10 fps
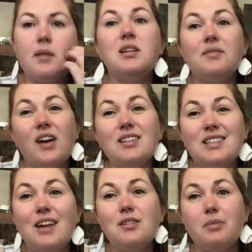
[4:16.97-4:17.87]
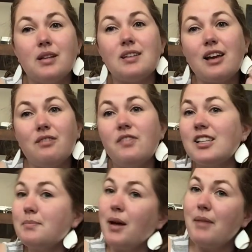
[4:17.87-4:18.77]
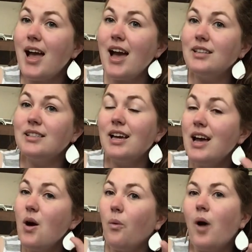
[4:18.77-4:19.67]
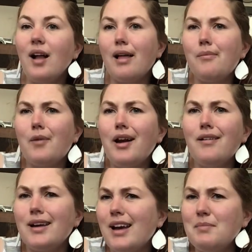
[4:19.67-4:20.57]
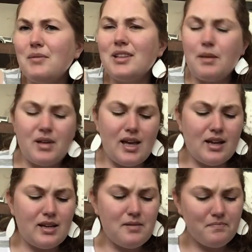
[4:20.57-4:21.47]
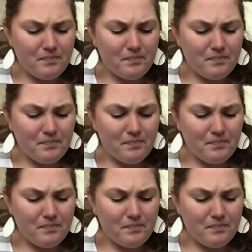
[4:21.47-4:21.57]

I mean, if I had safety pins, I could fix my mask while I'm wearing it. I mean, wouldn't that be handy?